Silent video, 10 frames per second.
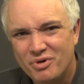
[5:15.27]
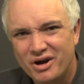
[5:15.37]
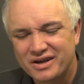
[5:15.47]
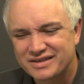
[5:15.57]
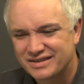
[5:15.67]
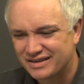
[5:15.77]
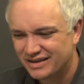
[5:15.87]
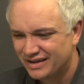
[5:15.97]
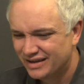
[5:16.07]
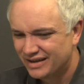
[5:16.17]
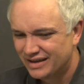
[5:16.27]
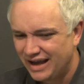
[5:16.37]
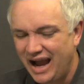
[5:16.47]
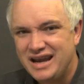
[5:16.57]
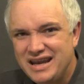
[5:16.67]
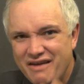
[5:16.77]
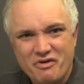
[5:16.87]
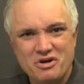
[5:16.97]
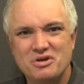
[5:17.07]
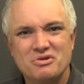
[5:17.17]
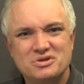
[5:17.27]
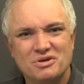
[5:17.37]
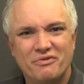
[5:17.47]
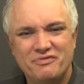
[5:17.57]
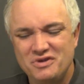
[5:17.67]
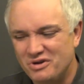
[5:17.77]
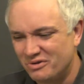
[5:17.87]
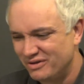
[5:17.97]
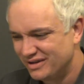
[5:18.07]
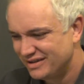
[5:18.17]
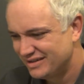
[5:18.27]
books! I never knew so few.